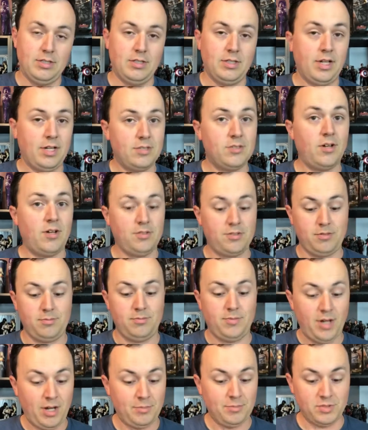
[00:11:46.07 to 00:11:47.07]
That's
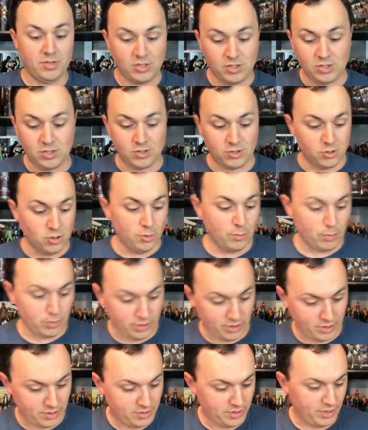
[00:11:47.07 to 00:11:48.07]
awesome. I'm
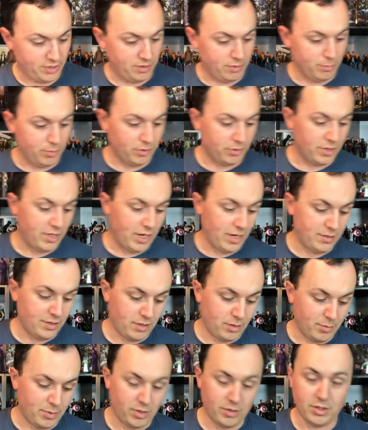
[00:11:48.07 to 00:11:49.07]
super excited to build that.
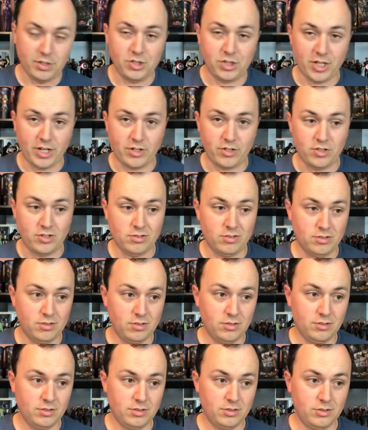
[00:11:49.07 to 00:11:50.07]
That'll be on the channel
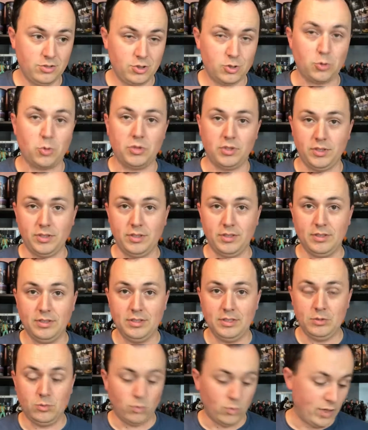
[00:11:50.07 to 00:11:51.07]
shortly.
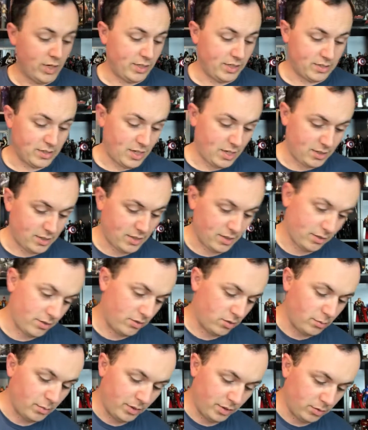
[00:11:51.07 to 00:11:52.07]
When exactly, I don't
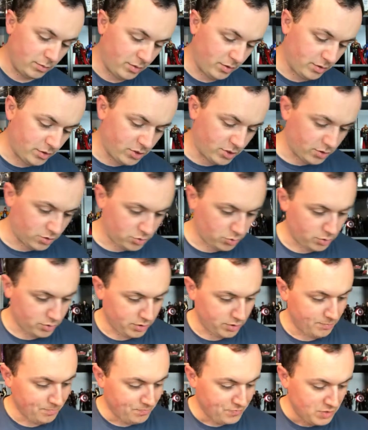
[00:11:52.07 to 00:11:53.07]
know, but it'll be on the channel
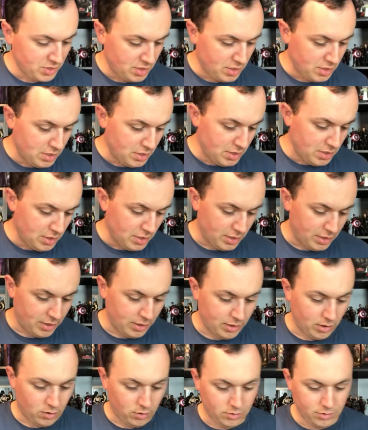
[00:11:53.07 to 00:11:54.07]
shortly.
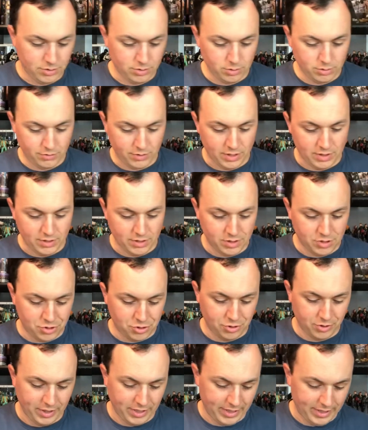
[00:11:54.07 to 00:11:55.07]
Also in this
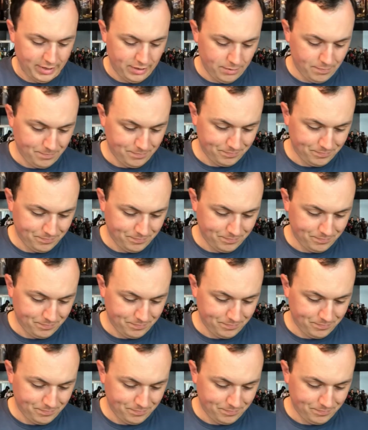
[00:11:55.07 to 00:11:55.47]
trade,